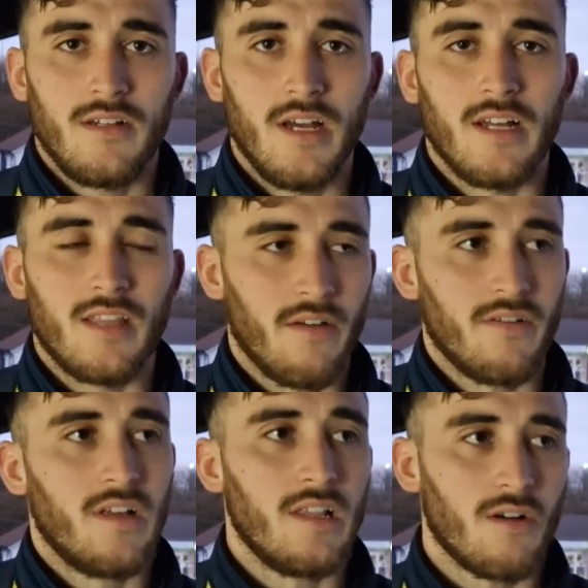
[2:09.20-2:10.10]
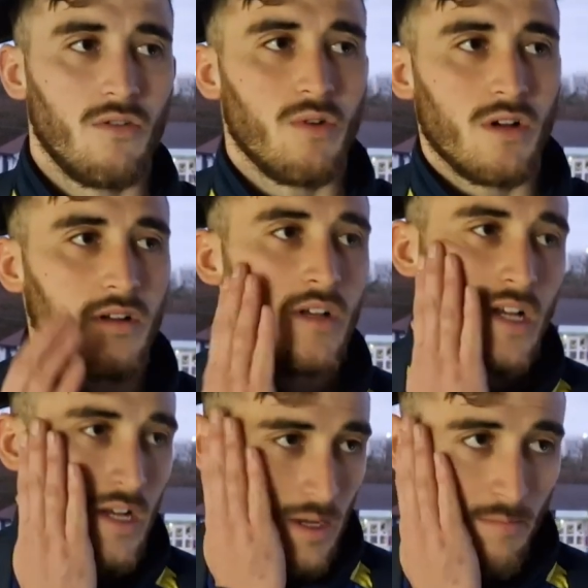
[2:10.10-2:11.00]
Yeah, definitely. We're
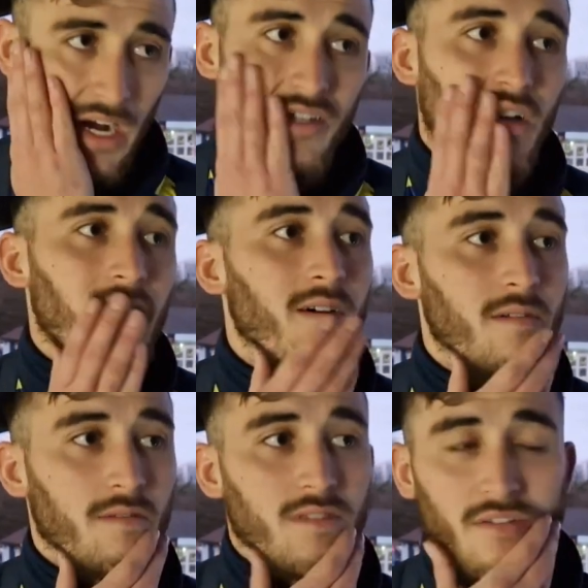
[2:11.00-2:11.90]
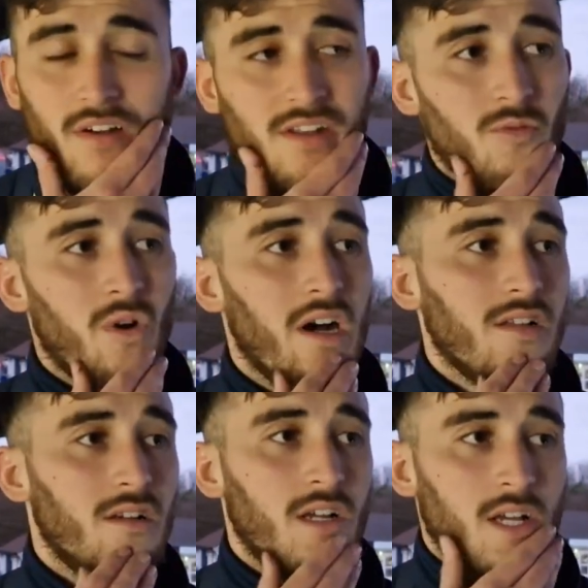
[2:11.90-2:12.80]
back to defending well,